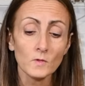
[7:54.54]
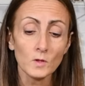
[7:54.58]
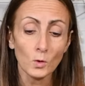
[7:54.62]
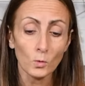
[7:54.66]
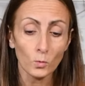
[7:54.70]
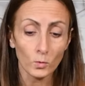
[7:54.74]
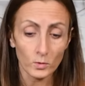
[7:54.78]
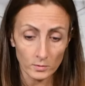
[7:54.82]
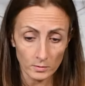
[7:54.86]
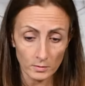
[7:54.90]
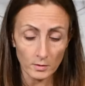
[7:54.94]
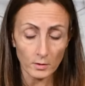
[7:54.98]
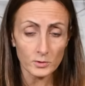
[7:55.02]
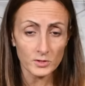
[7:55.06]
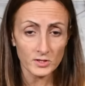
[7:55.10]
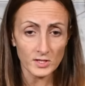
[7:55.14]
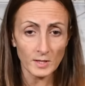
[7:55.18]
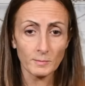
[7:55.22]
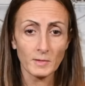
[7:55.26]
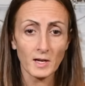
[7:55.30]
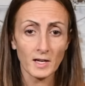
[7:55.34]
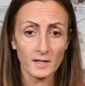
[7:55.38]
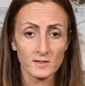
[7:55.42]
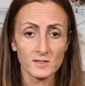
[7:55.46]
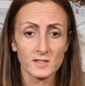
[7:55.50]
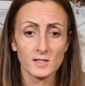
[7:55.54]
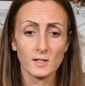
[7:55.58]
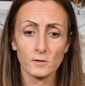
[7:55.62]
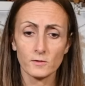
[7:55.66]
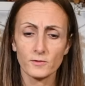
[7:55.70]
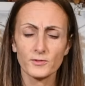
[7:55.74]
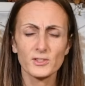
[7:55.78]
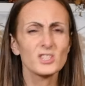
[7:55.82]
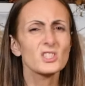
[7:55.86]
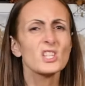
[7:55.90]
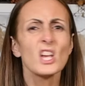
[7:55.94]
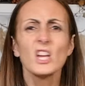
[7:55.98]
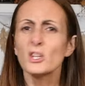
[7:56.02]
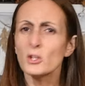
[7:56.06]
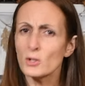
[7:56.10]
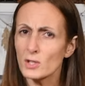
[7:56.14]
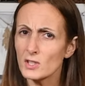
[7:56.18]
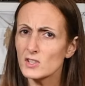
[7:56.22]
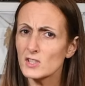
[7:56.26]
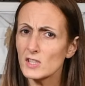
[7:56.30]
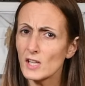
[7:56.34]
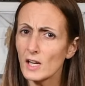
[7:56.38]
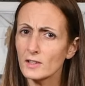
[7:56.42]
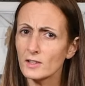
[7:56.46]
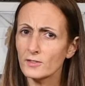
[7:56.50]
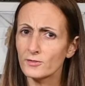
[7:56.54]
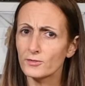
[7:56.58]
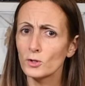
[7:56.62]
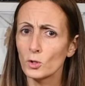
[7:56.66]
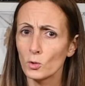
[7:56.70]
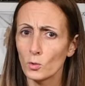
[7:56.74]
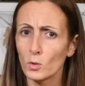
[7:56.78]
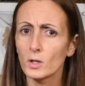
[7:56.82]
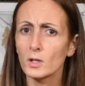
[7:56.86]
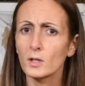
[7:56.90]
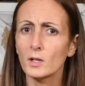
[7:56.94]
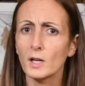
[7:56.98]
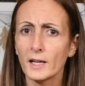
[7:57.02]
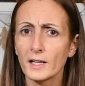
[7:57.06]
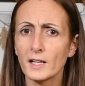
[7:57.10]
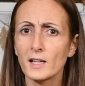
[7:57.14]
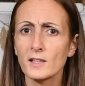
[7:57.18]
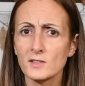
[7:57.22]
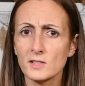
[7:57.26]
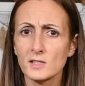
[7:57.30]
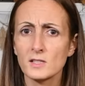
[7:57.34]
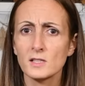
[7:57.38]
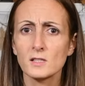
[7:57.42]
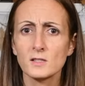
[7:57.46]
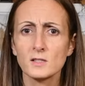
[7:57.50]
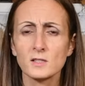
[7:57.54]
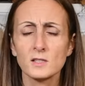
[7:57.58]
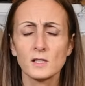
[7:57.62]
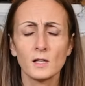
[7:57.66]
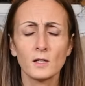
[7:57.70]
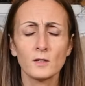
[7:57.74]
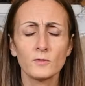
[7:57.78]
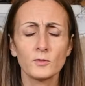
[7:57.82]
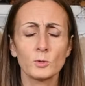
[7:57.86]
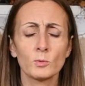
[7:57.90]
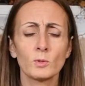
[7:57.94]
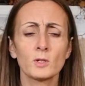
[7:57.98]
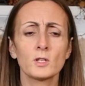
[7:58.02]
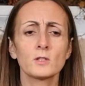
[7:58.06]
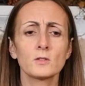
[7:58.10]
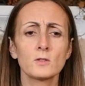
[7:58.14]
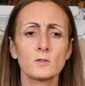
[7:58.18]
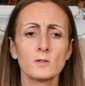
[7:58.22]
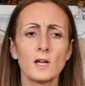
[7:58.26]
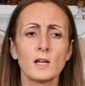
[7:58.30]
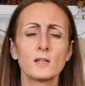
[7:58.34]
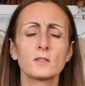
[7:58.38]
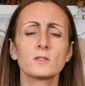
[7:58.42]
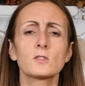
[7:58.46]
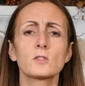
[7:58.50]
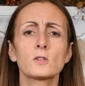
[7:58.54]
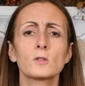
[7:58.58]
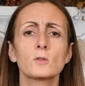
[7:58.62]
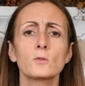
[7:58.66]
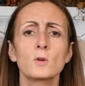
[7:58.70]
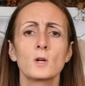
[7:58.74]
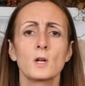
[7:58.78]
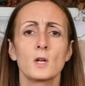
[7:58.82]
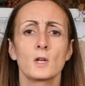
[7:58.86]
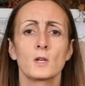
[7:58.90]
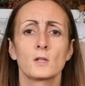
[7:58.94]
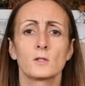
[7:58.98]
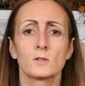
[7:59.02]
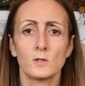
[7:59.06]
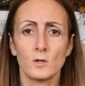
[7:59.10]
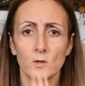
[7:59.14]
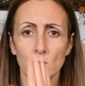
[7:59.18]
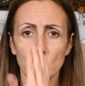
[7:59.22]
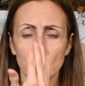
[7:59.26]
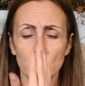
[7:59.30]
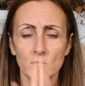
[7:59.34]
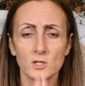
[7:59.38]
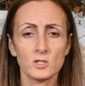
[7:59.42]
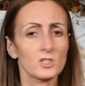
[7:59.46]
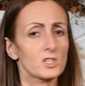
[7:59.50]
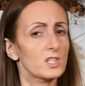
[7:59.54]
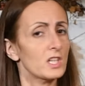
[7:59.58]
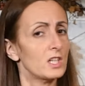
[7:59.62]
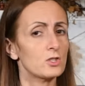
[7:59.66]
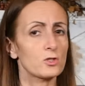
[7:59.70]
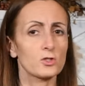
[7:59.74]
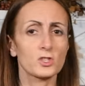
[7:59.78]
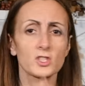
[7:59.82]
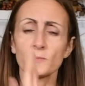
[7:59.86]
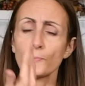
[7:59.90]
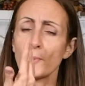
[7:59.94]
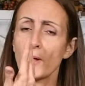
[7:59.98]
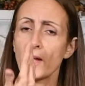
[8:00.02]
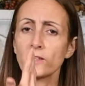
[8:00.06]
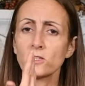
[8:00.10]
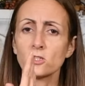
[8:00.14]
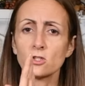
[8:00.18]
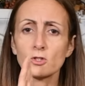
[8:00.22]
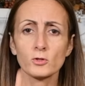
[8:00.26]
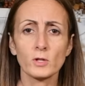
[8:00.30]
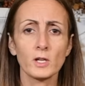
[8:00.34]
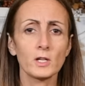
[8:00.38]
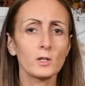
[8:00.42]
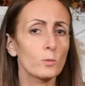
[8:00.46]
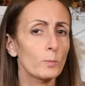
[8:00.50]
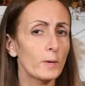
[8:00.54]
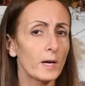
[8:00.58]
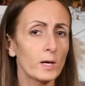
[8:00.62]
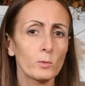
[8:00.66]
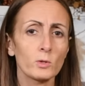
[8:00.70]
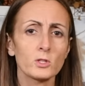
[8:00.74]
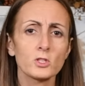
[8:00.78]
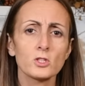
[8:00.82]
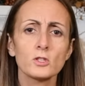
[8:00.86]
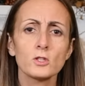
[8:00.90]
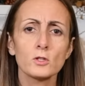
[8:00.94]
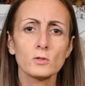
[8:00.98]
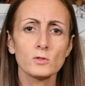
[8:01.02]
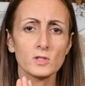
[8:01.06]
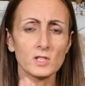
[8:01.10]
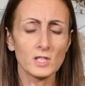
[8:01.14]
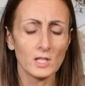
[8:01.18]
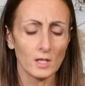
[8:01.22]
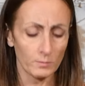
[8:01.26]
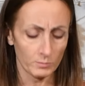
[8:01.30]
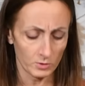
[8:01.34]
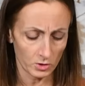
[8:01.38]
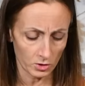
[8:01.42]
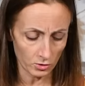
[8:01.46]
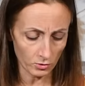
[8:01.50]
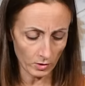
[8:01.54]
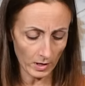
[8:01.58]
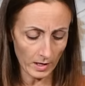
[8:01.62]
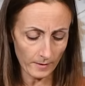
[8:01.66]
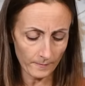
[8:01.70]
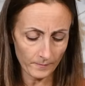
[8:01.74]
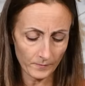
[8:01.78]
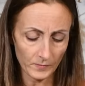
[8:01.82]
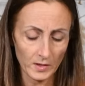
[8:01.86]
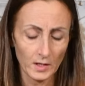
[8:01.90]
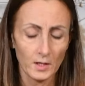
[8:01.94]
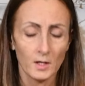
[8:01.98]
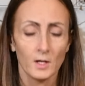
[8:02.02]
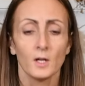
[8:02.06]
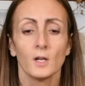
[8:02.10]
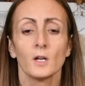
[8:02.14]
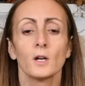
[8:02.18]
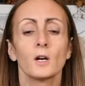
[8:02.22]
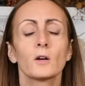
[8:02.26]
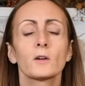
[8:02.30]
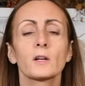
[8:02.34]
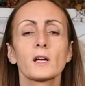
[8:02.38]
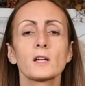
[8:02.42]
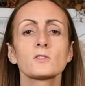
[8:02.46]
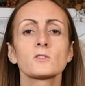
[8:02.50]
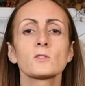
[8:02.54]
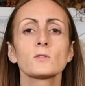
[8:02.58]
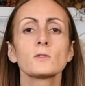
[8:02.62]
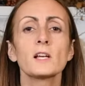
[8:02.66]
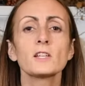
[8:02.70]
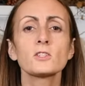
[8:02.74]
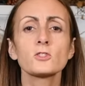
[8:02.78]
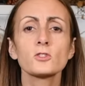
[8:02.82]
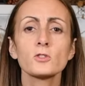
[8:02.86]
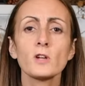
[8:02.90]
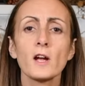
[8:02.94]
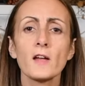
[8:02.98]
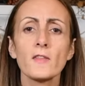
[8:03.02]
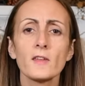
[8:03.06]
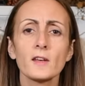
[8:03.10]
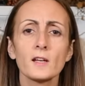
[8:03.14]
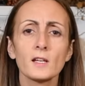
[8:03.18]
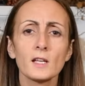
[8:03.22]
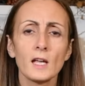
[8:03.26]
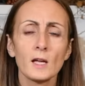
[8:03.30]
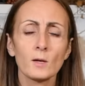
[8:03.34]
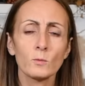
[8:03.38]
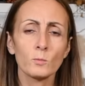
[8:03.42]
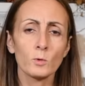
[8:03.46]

or some kind of surface. You can sit on the floor, I guess, Indian style, if you want to do that too. So you can just get your spine straight. No matter what you do, sit up straight. Okay, so let's try that again.